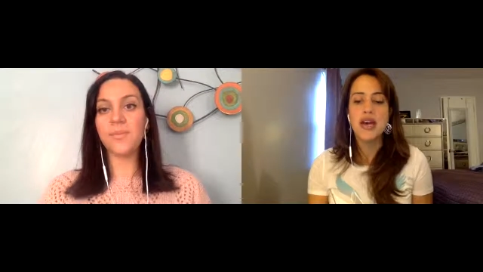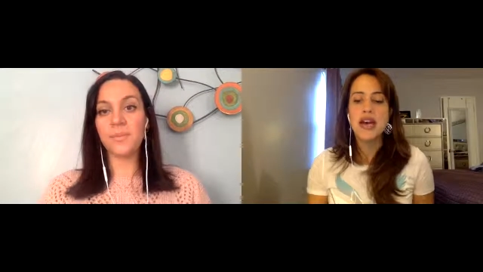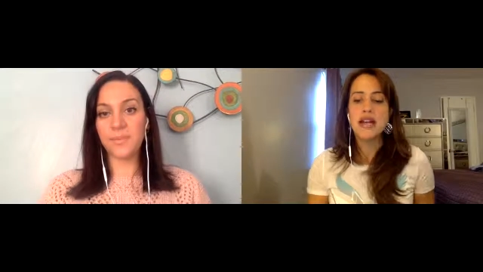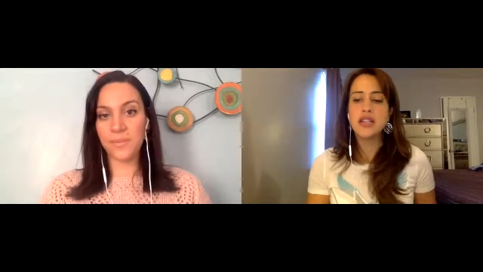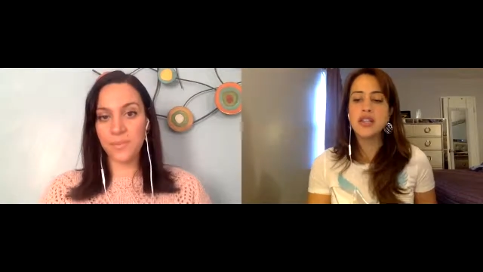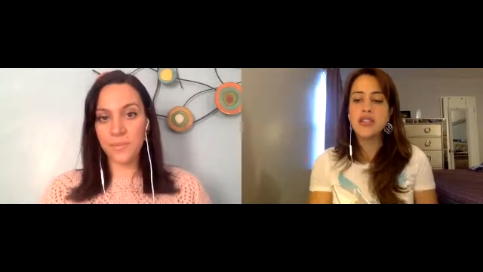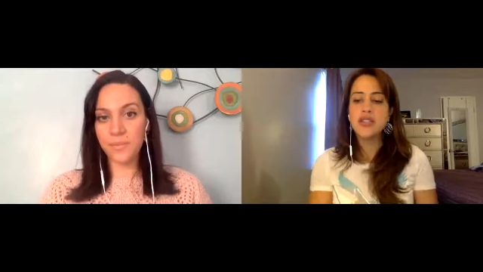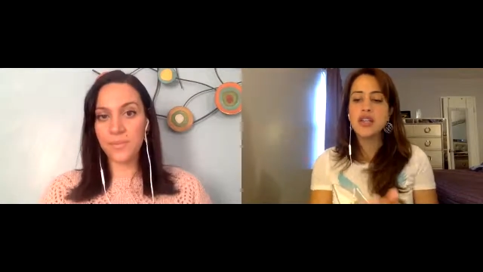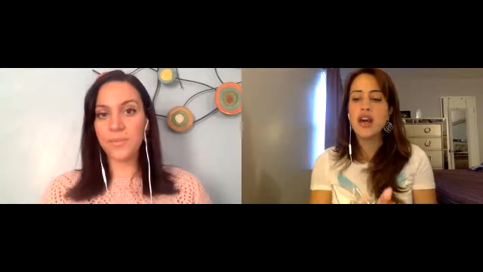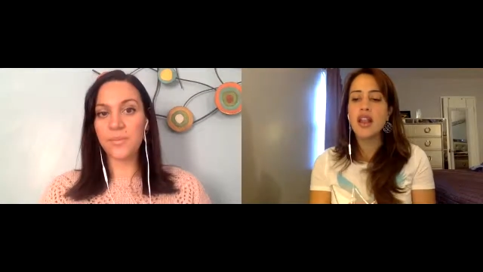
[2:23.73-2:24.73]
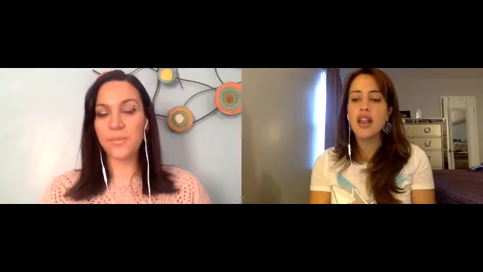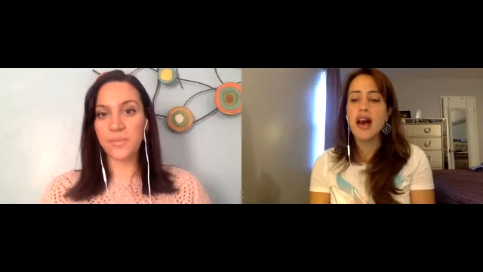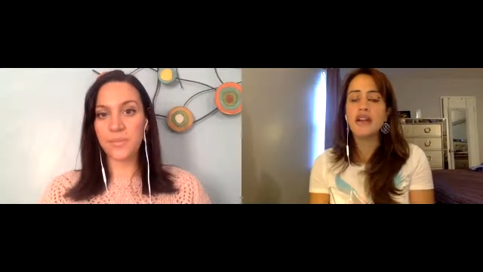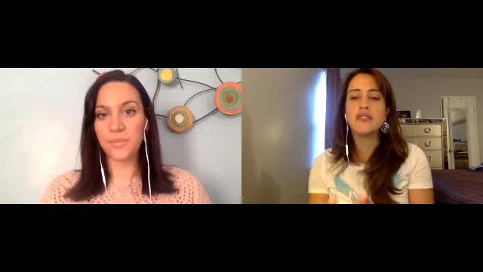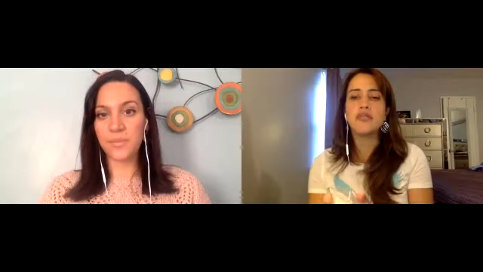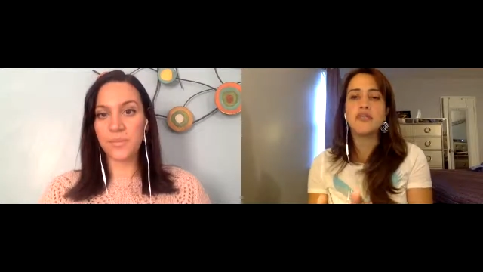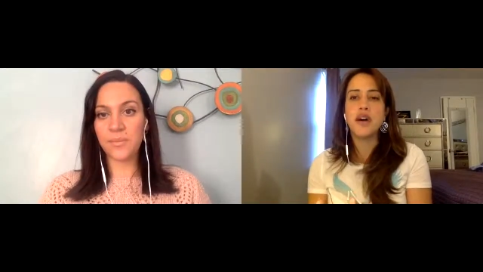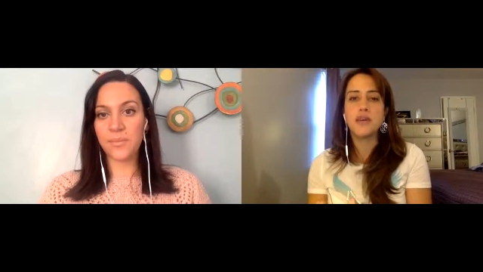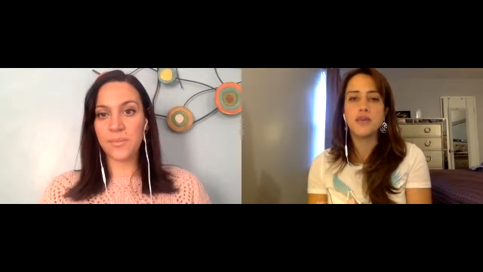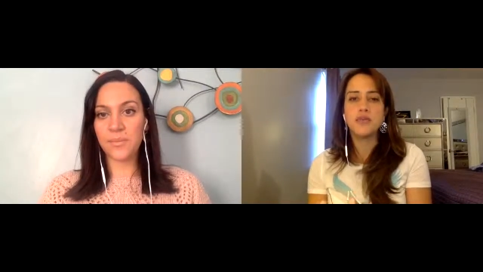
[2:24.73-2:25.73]
Speaker 1: and it took a lot of
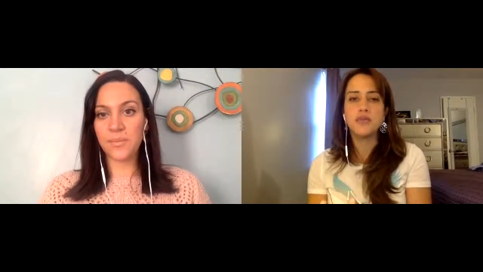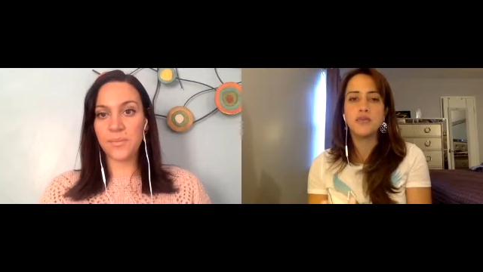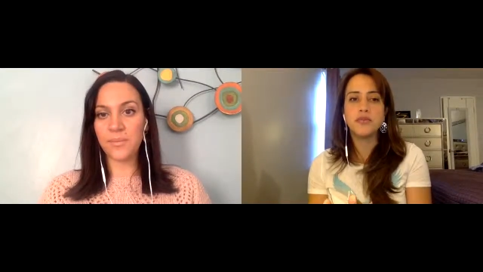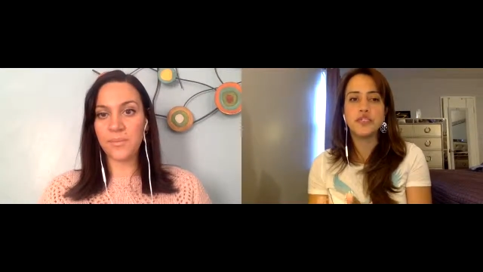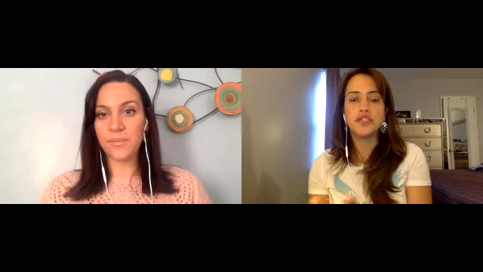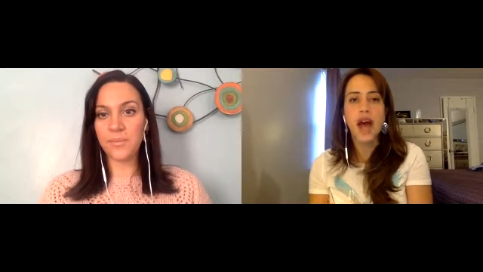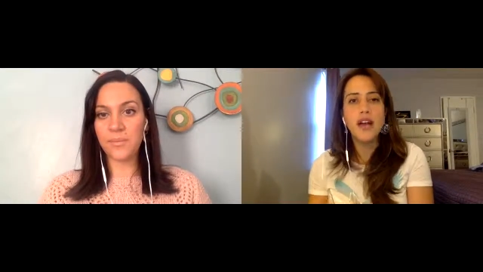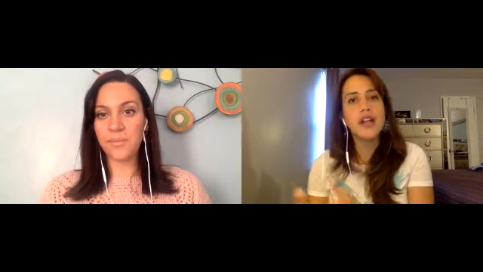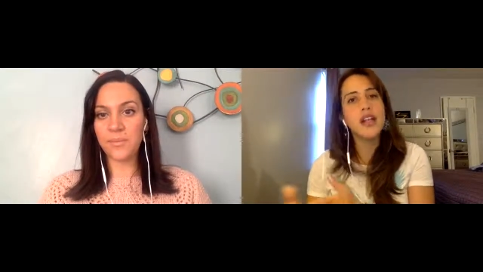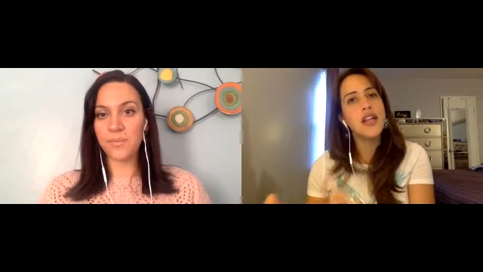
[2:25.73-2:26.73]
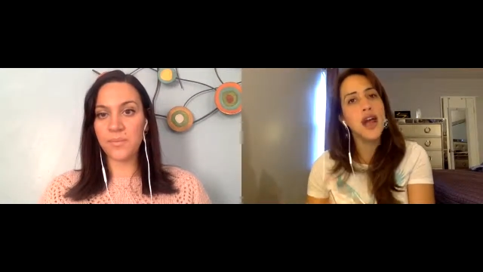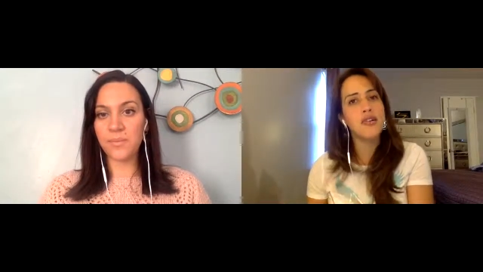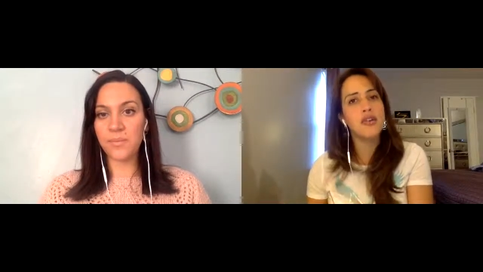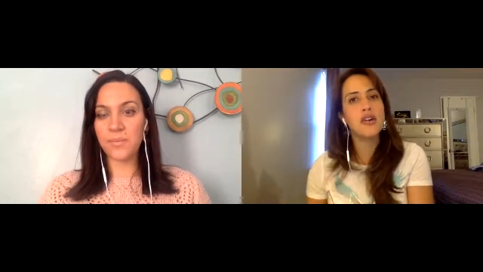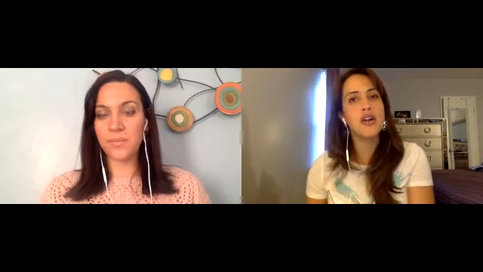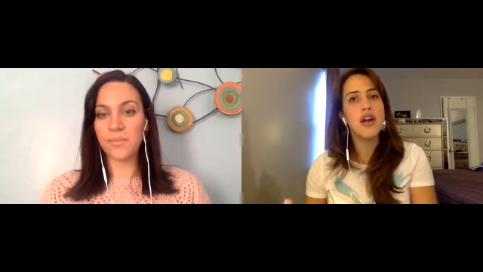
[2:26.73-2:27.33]
um, trial and error